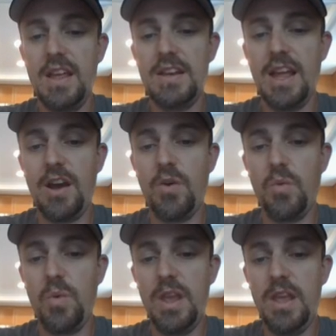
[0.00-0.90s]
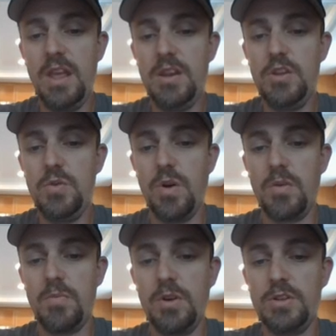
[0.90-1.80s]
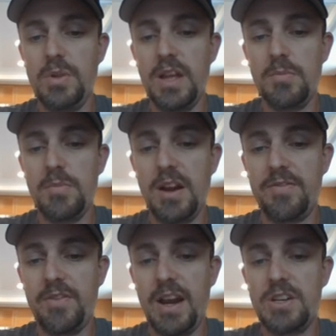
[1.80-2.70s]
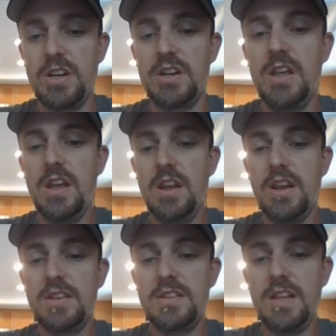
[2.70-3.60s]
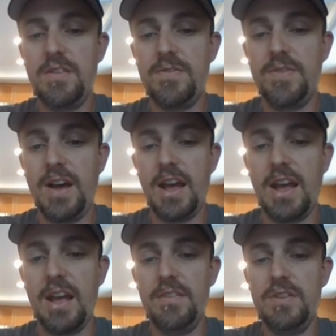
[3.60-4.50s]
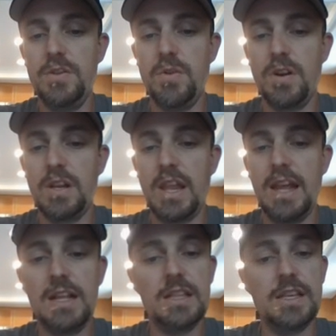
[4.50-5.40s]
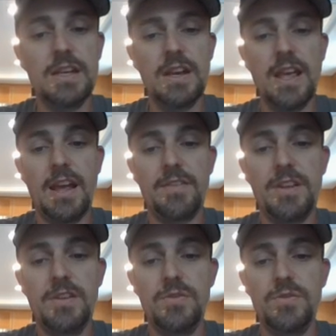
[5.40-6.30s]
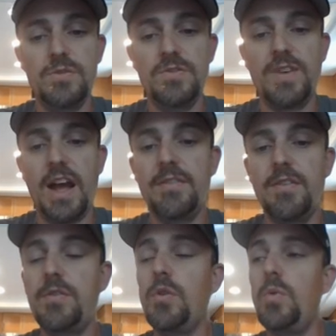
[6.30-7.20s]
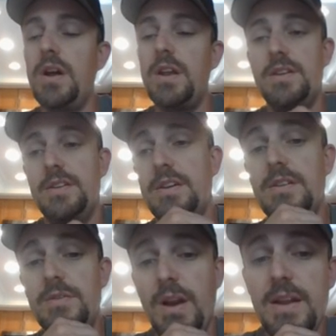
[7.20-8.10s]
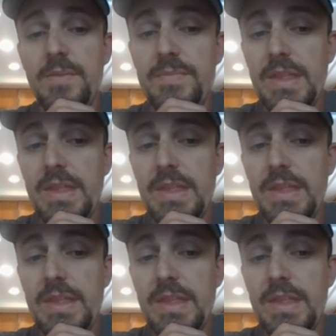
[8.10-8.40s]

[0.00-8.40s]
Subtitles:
Now, when you are multiplying by a fraction, instead of 5, you are likely going to have to use 5/1, right?